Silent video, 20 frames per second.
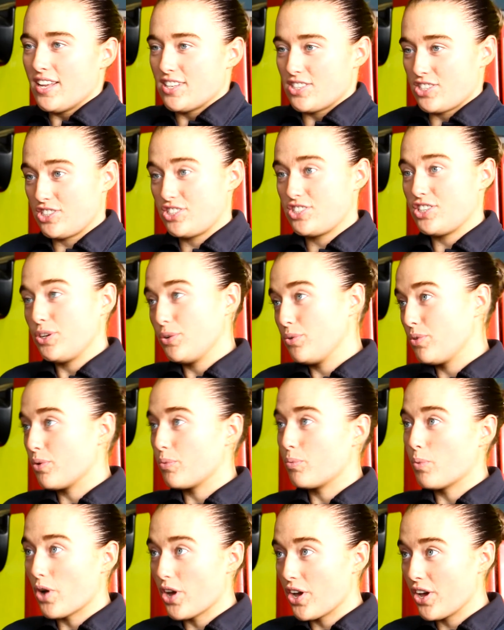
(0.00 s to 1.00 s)
to do the
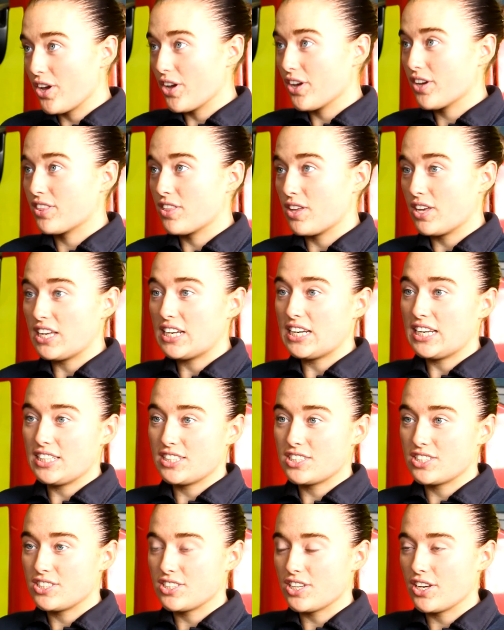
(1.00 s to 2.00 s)
work that you need
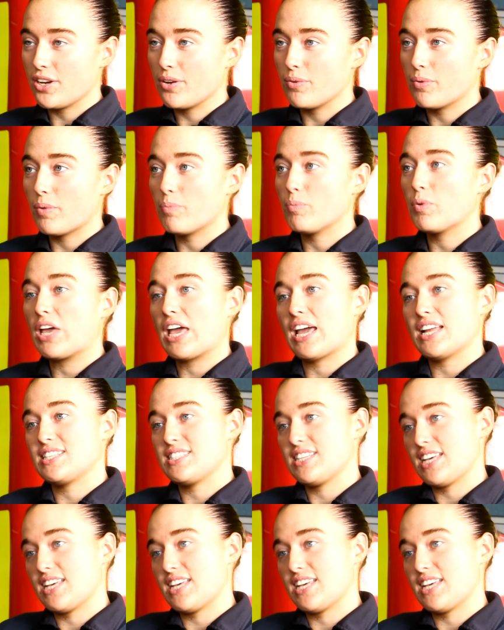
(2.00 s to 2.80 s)
to do, and we get